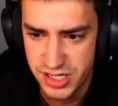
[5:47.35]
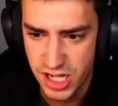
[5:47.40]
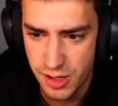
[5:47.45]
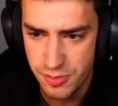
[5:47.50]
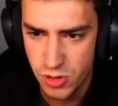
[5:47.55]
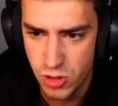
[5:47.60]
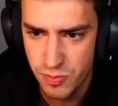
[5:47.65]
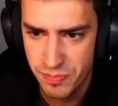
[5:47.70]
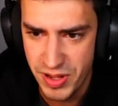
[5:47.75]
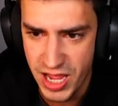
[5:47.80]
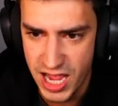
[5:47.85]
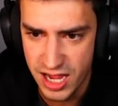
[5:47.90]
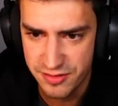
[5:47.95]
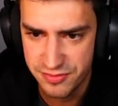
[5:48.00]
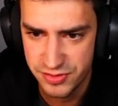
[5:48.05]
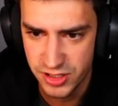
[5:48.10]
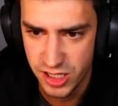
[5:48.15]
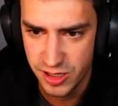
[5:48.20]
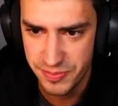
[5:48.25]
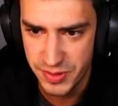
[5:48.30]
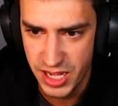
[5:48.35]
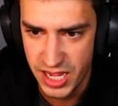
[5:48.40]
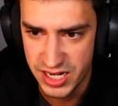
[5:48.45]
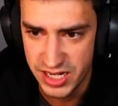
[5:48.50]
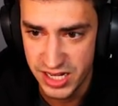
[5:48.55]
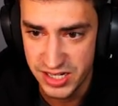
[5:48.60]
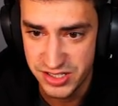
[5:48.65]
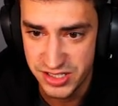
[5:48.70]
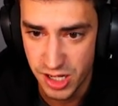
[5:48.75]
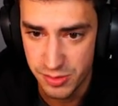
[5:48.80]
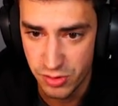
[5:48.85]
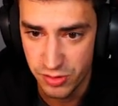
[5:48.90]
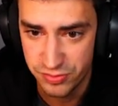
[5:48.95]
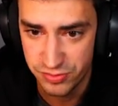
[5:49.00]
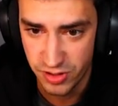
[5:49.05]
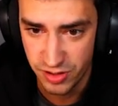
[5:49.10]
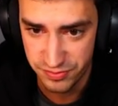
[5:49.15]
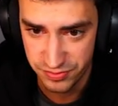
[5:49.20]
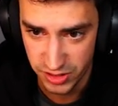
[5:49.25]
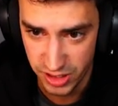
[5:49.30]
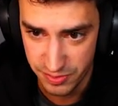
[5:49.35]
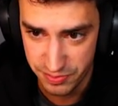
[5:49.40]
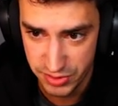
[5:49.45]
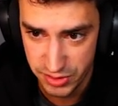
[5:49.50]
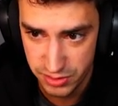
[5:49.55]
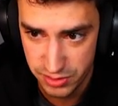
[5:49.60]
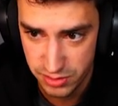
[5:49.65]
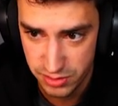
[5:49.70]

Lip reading: double backflip and a double front flip.